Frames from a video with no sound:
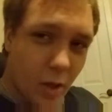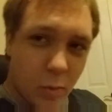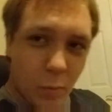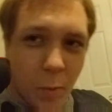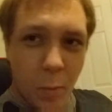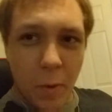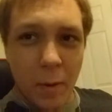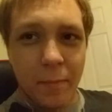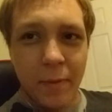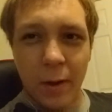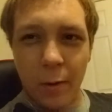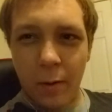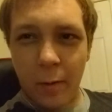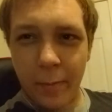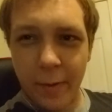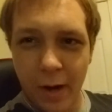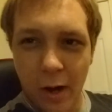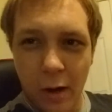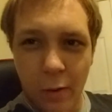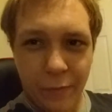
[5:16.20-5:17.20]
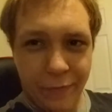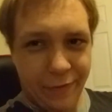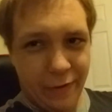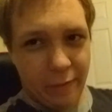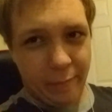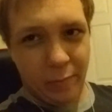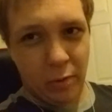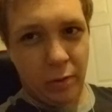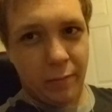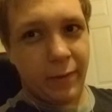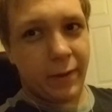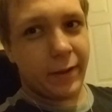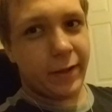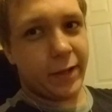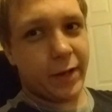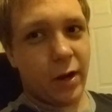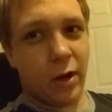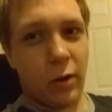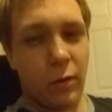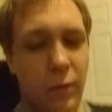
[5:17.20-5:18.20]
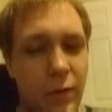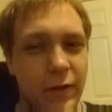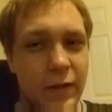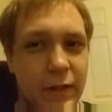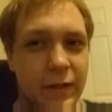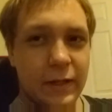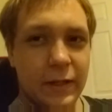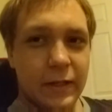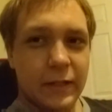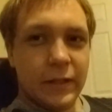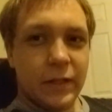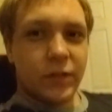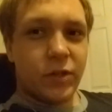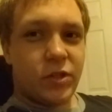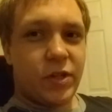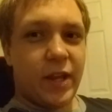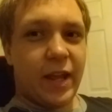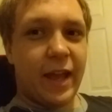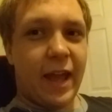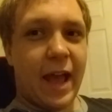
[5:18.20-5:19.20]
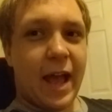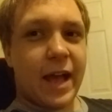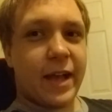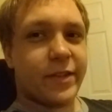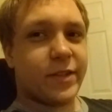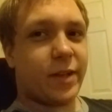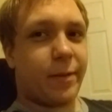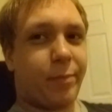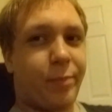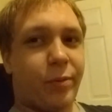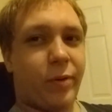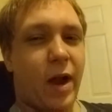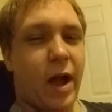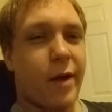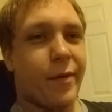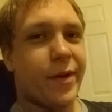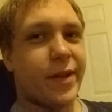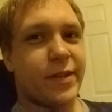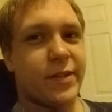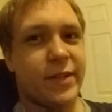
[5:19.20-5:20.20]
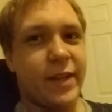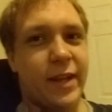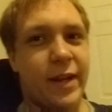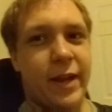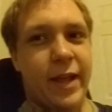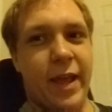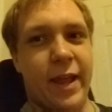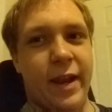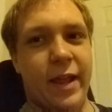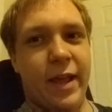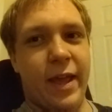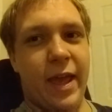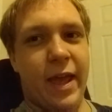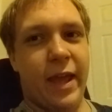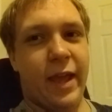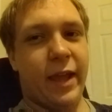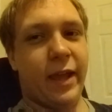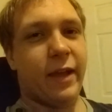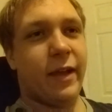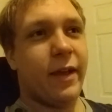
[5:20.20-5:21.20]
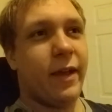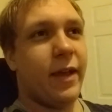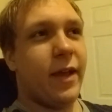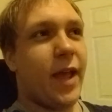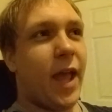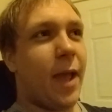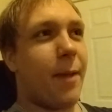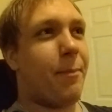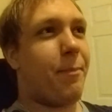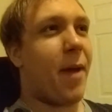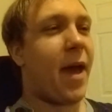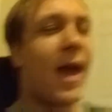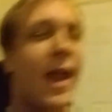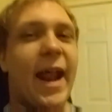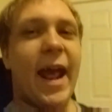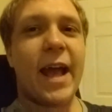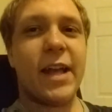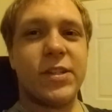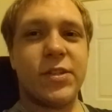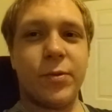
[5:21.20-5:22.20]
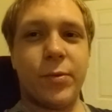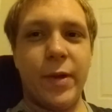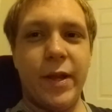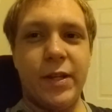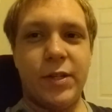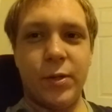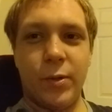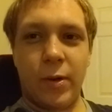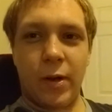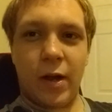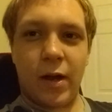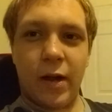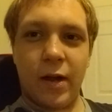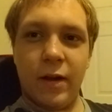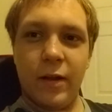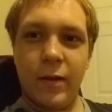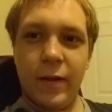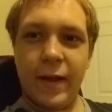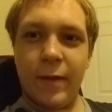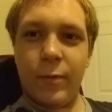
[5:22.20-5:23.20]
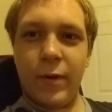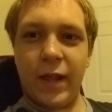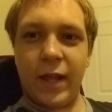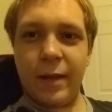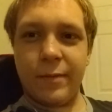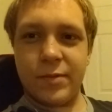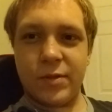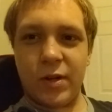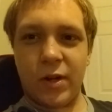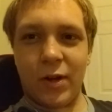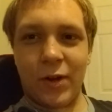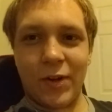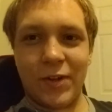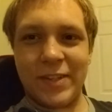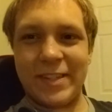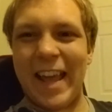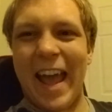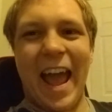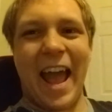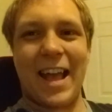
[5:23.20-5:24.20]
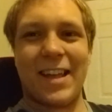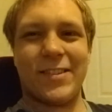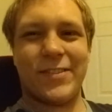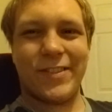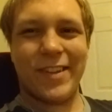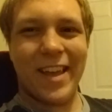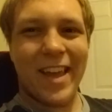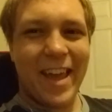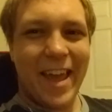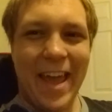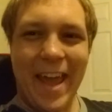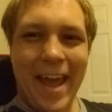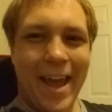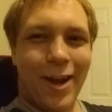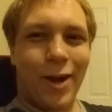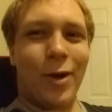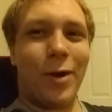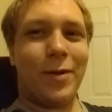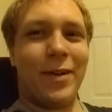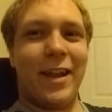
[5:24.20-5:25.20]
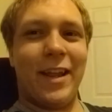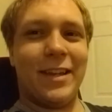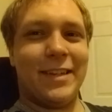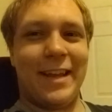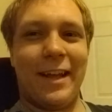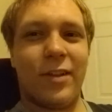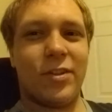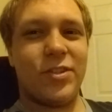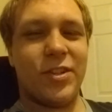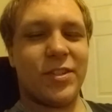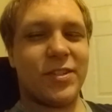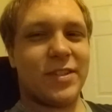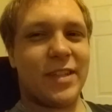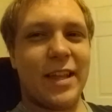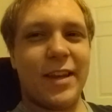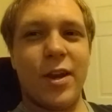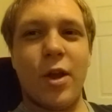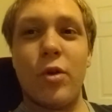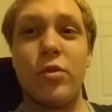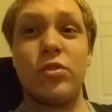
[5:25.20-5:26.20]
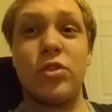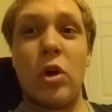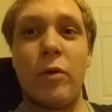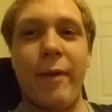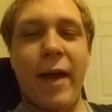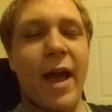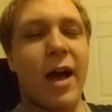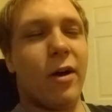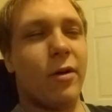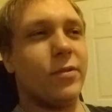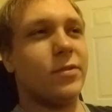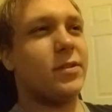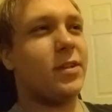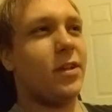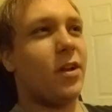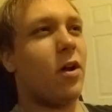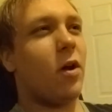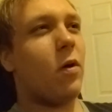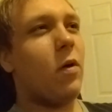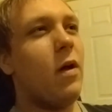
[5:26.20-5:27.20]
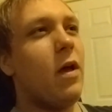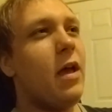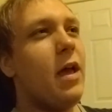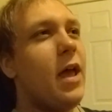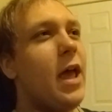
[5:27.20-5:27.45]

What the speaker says: we wouldn't be where we are without Bulma, you know? She has a prowess and a badassery to her when it comes to her sass and her intelligence that knows no bounds, you know?